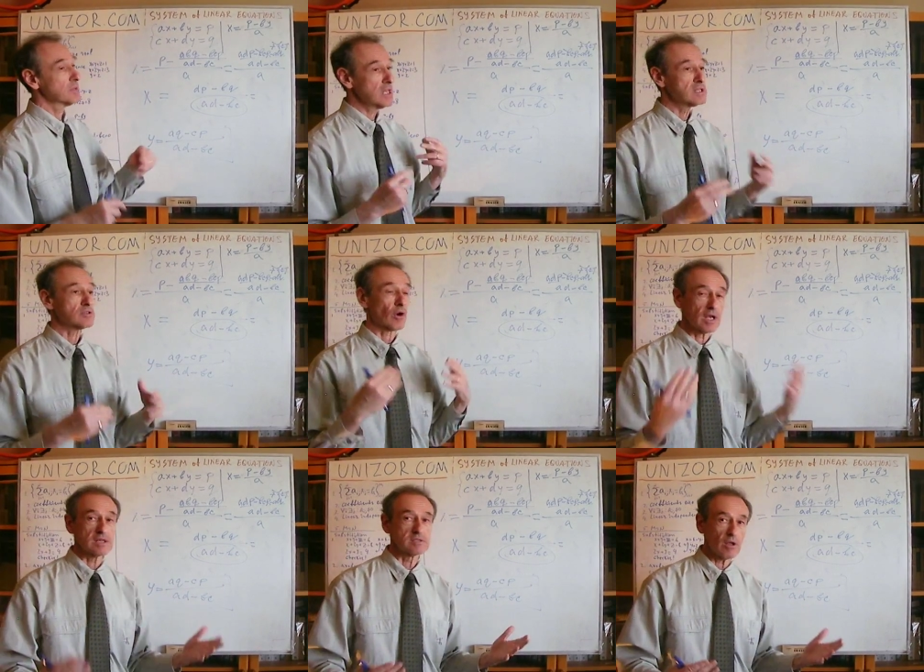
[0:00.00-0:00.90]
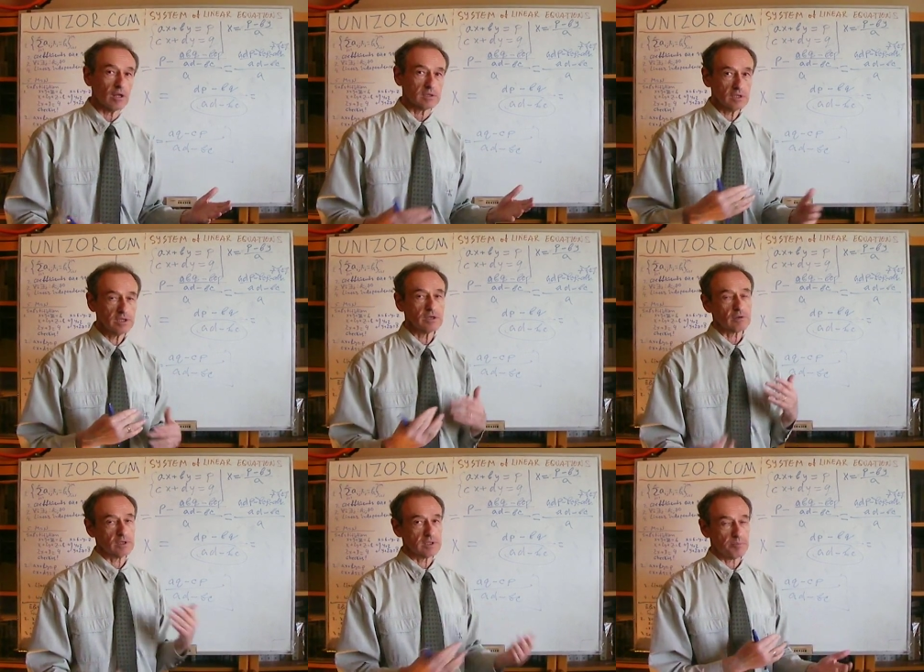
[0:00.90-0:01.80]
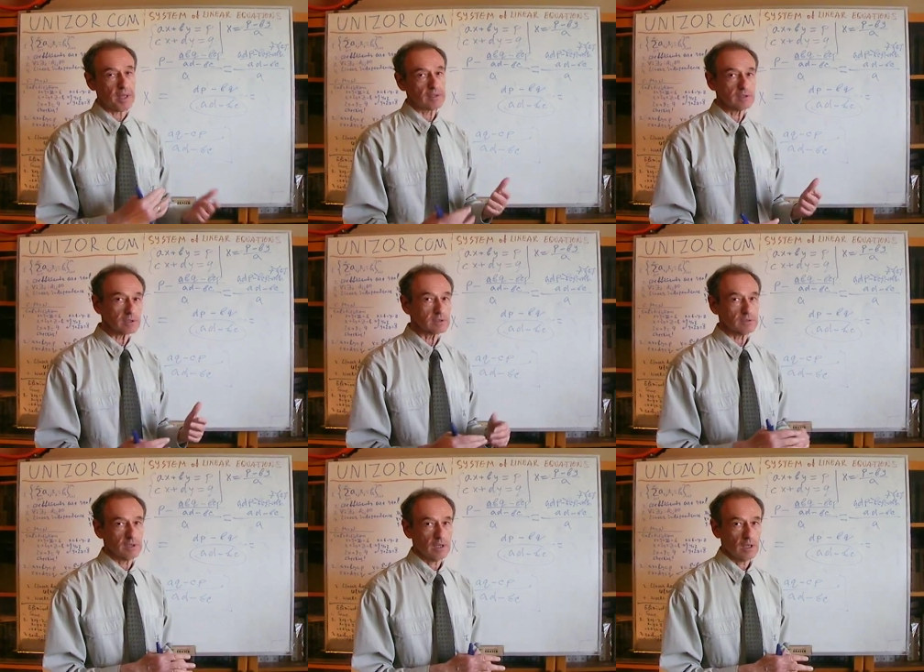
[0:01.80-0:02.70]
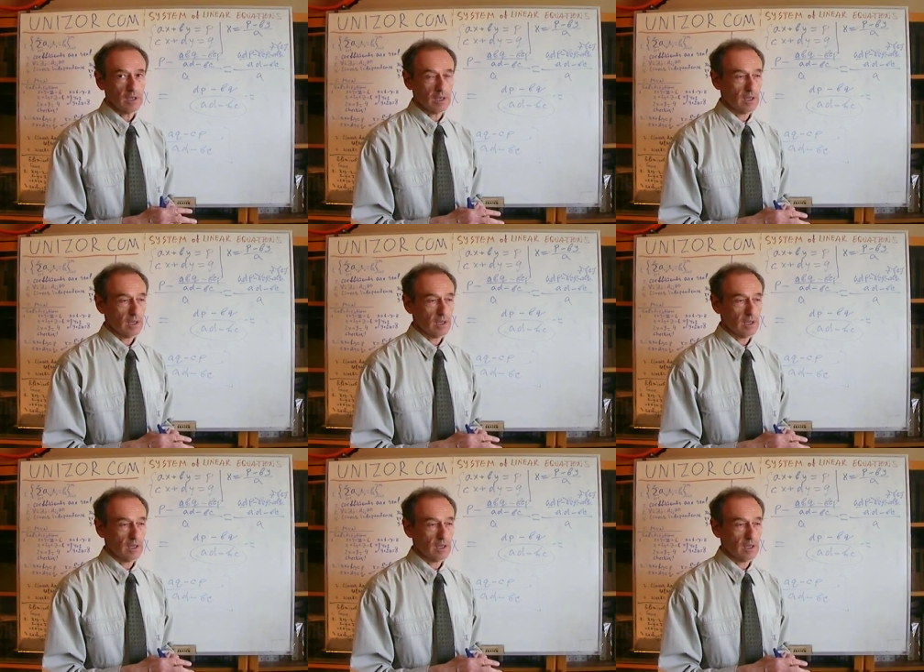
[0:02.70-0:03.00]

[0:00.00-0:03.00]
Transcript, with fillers: is or is not linearly dependent, um,